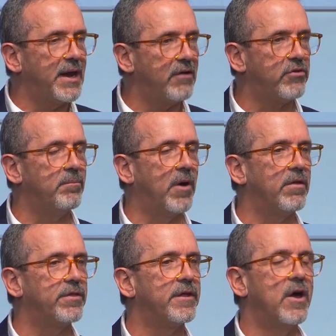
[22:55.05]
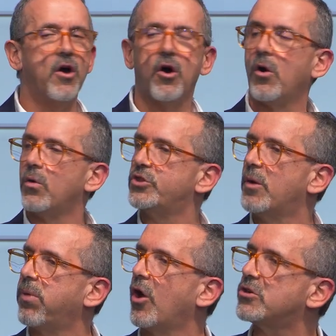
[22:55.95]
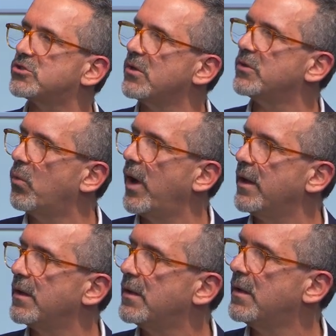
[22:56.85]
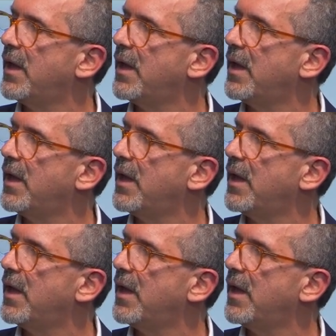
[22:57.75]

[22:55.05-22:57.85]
and every month all the blocks on the way,